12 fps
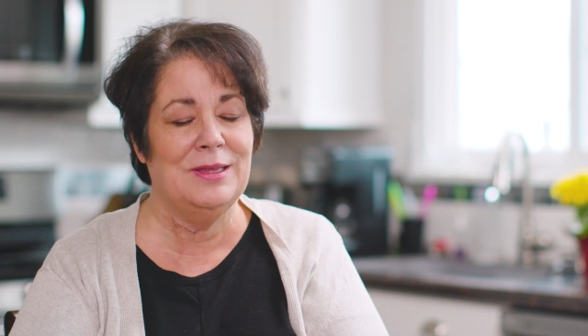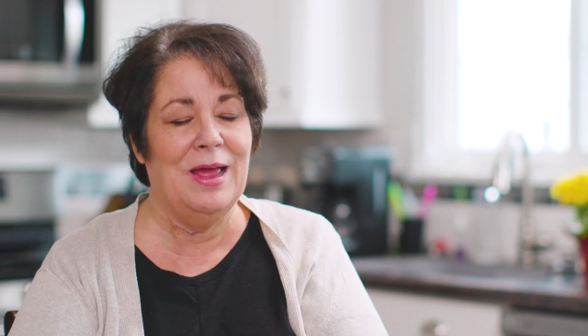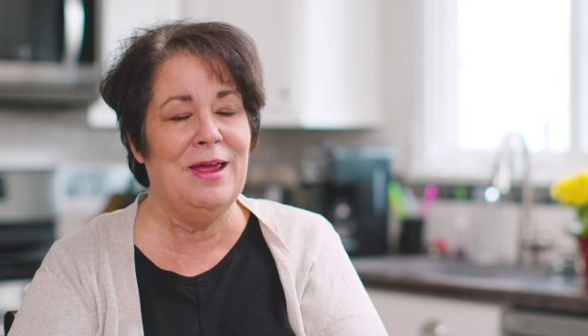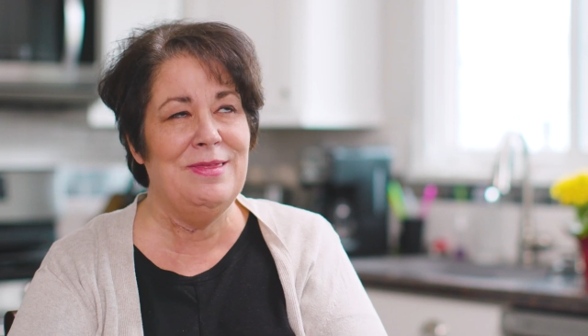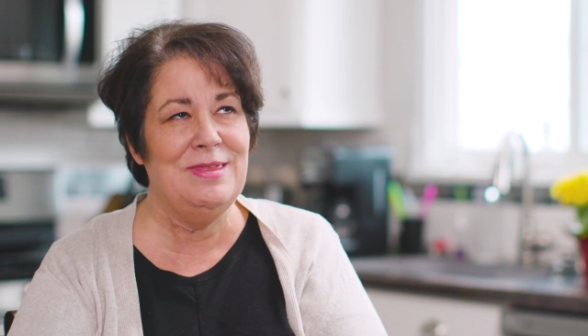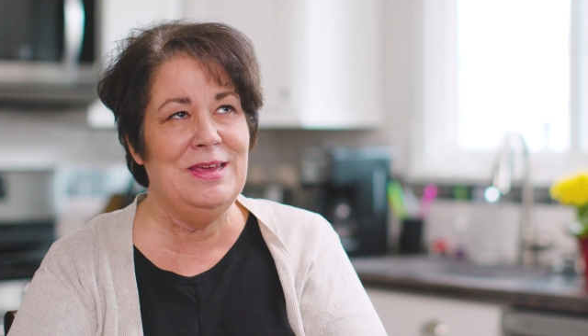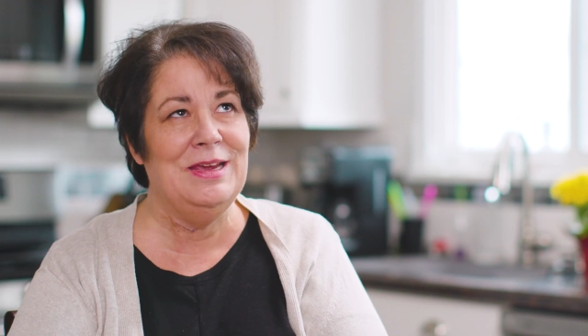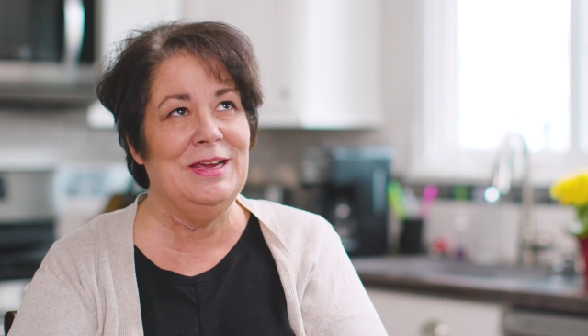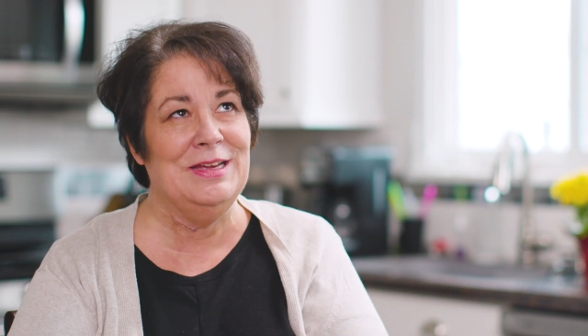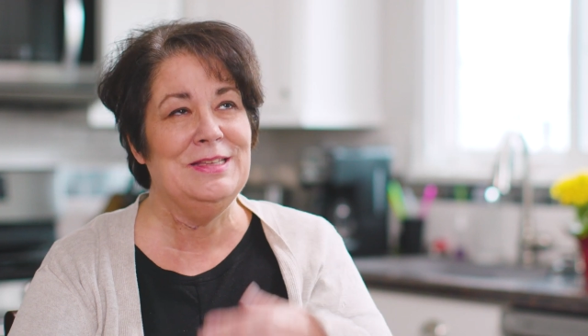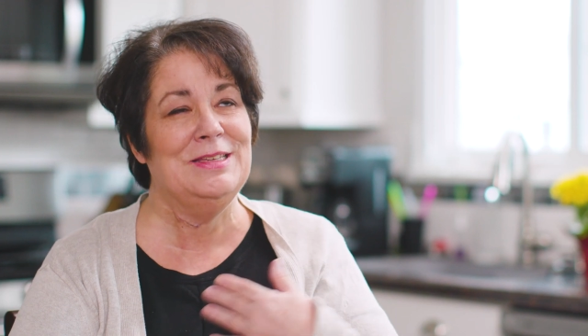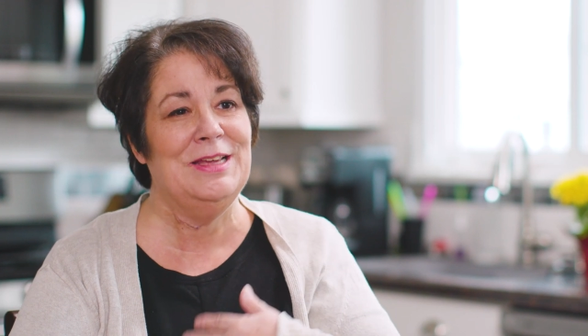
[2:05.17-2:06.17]
I think
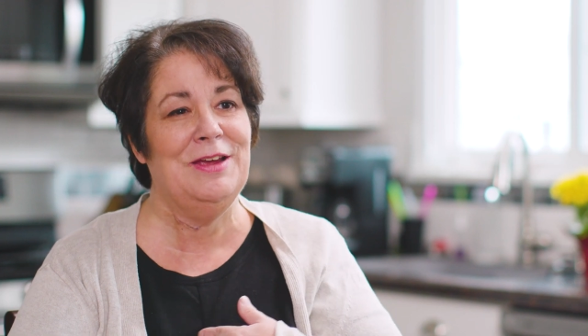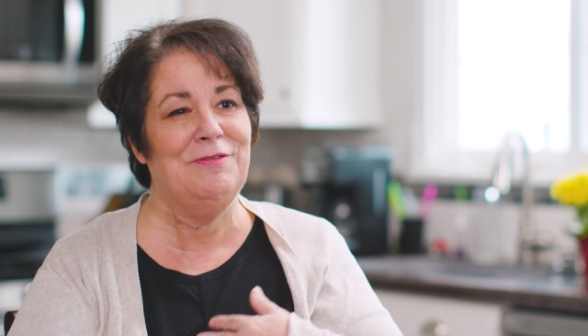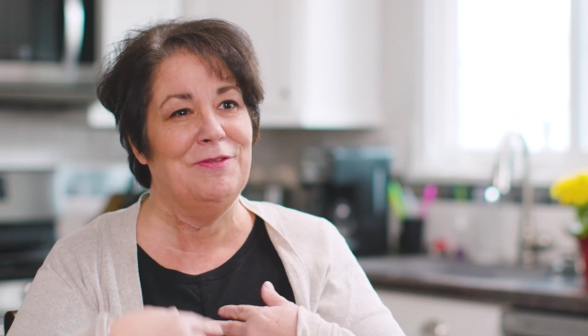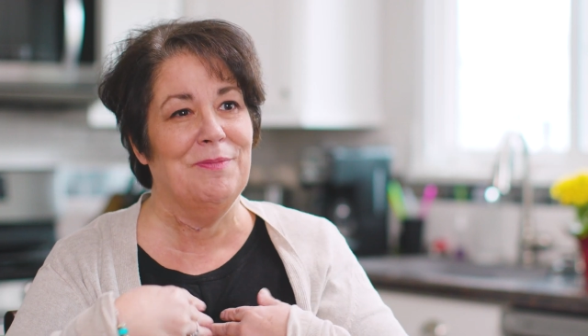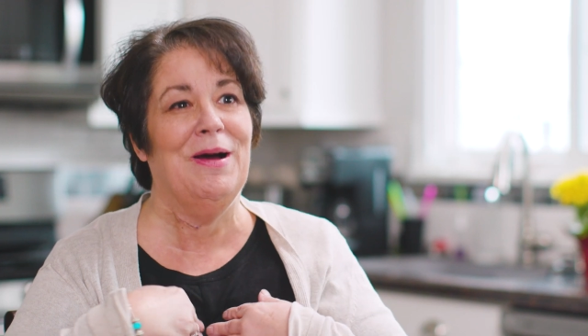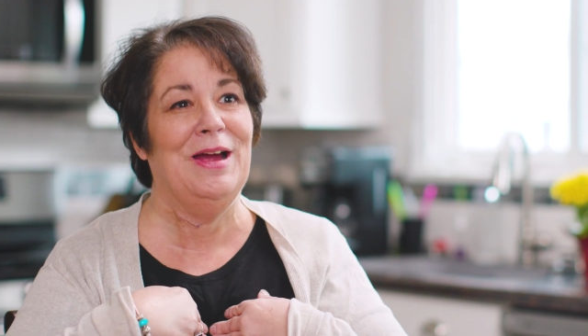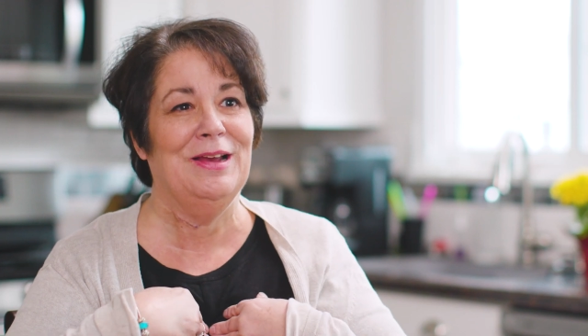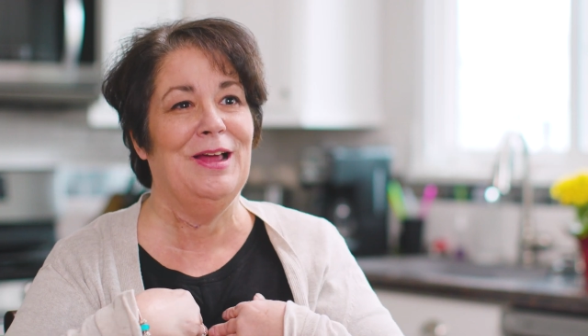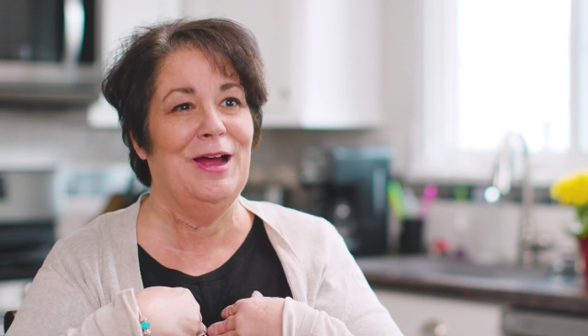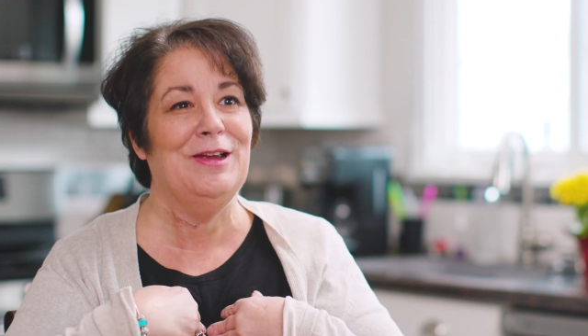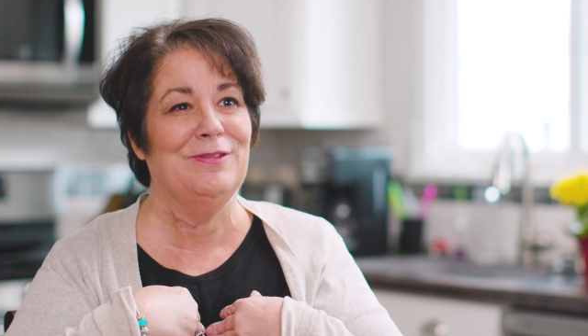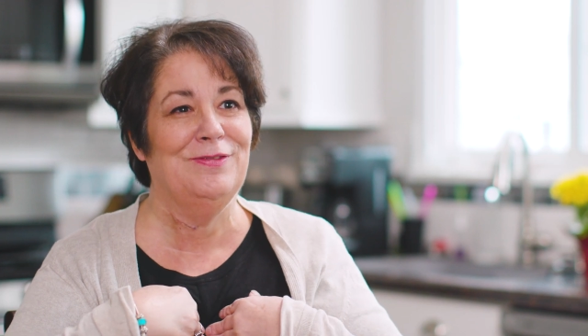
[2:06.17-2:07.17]
it saved my
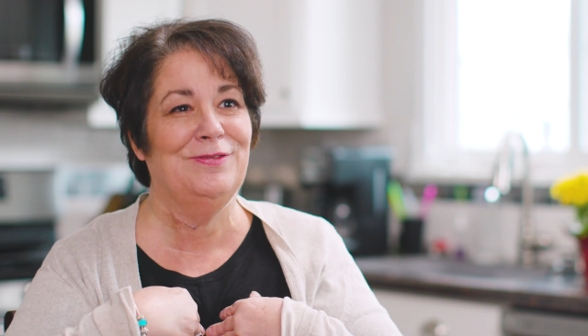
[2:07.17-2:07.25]
life.